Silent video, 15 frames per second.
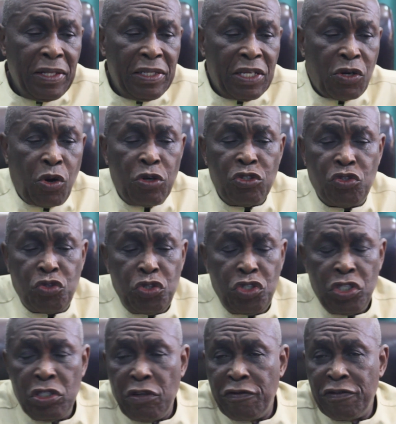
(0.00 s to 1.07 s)
the
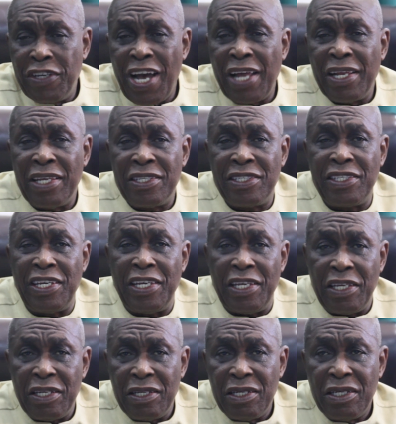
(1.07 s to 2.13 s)
Constitution of Ghana say
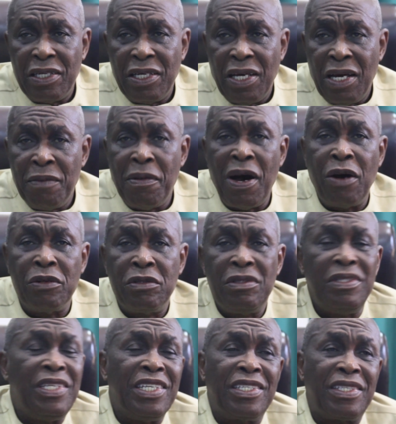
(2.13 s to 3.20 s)
about
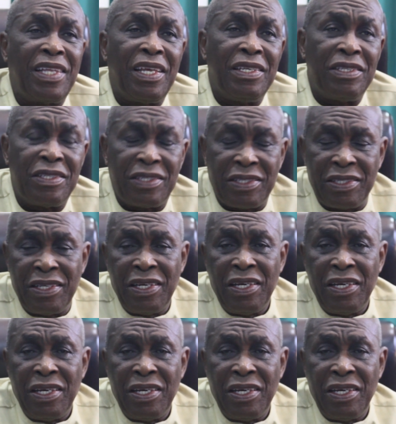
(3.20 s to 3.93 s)
these things,